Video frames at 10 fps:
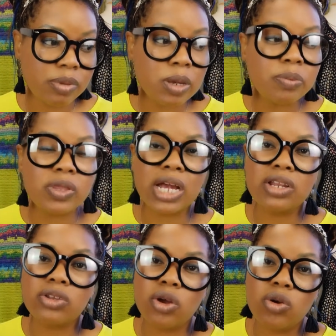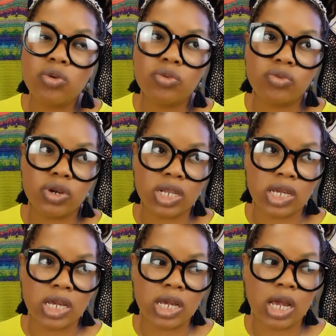People that don't
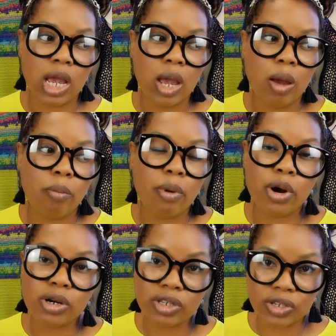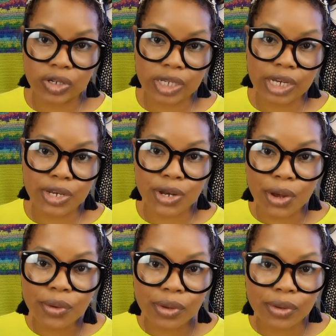really personally
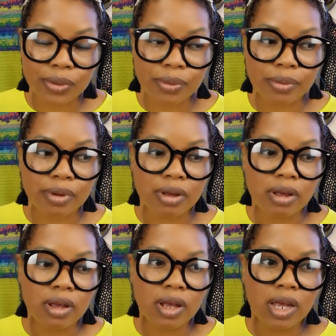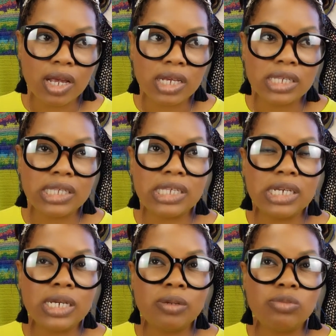know you
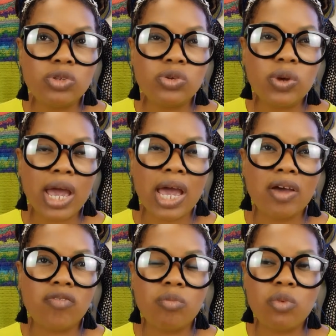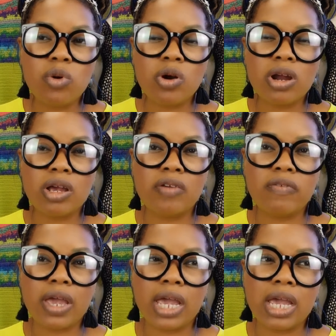seem to have more
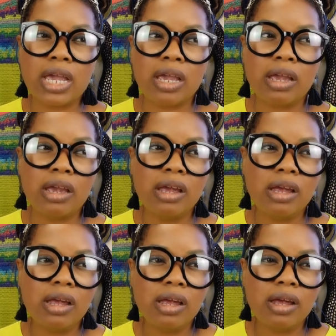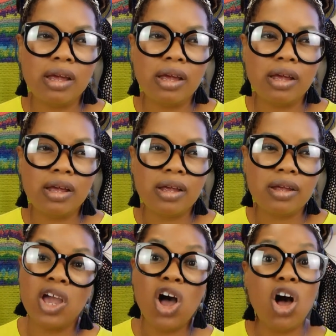of a
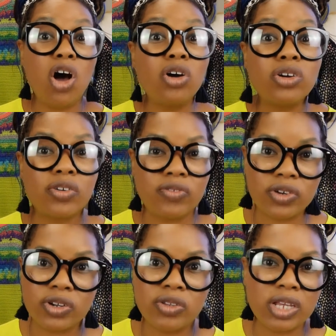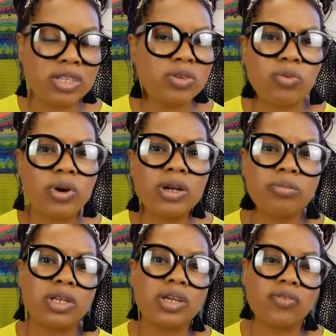hunger for you. That's the word
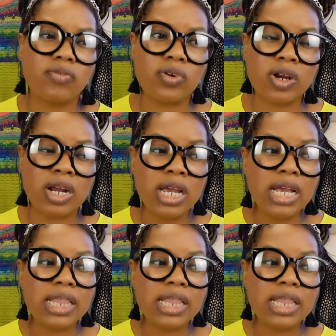I'm looking for.